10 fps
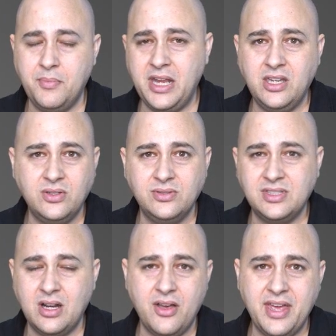and the
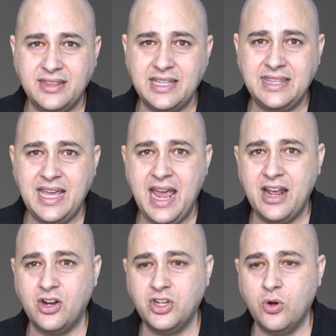menus and all that that they
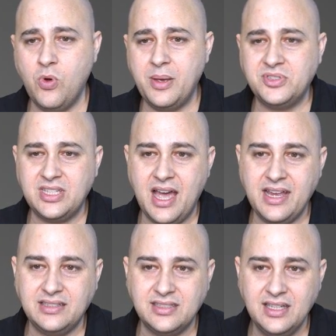add on your
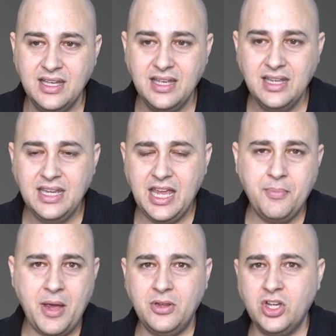website,
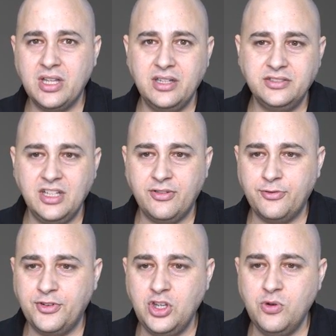it might look a little
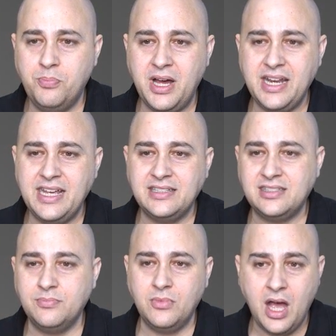different for you, but
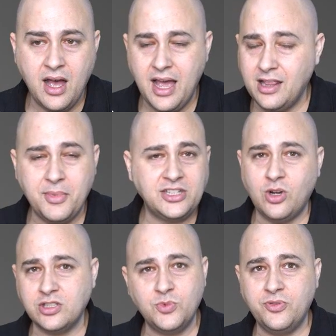it's uh,
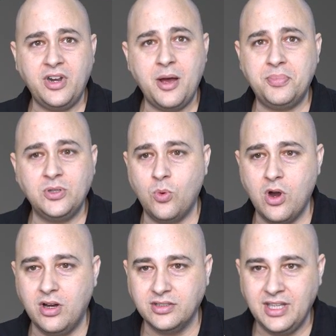Elementor is moving up in the
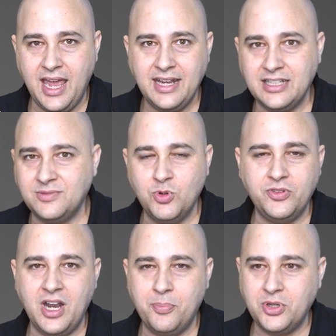world, and it's
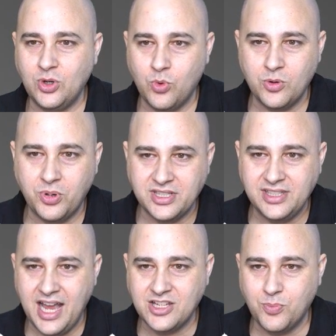moving up in your
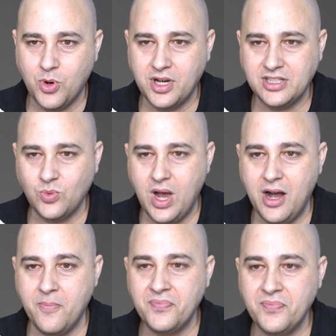WordPress dashboard as
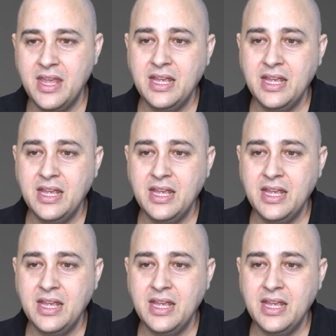well.